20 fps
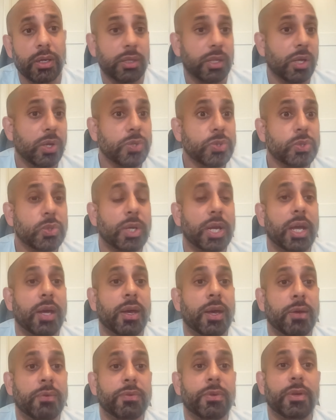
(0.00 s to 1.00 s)
They also
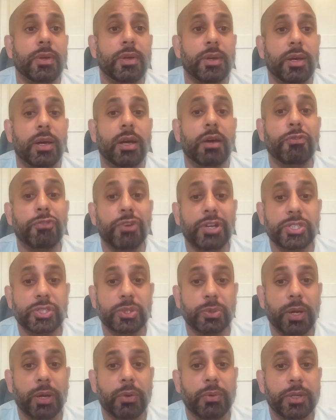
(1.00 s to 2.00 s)
have a fence
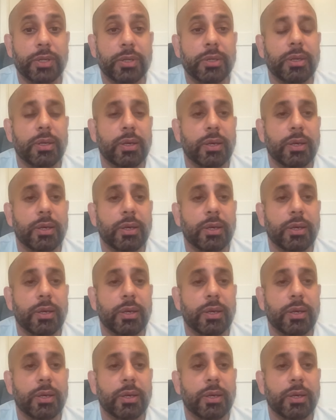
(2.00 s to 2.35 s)
around it.